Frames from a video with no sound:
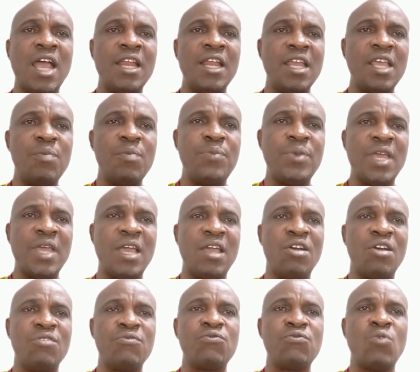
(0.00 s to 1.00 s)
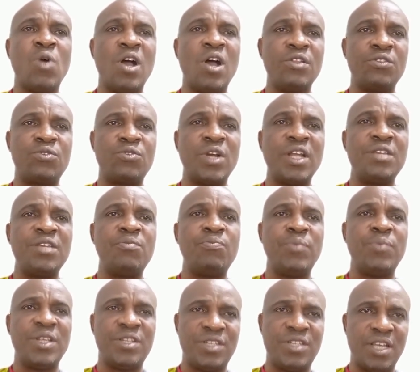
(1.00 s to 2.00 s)
API of
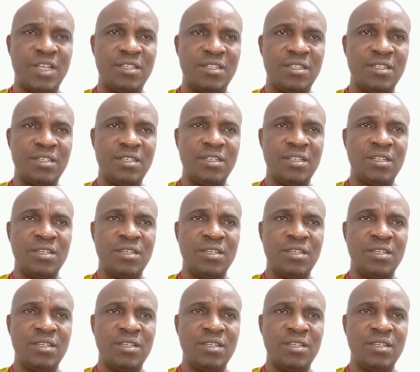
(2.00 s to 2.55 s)
100%.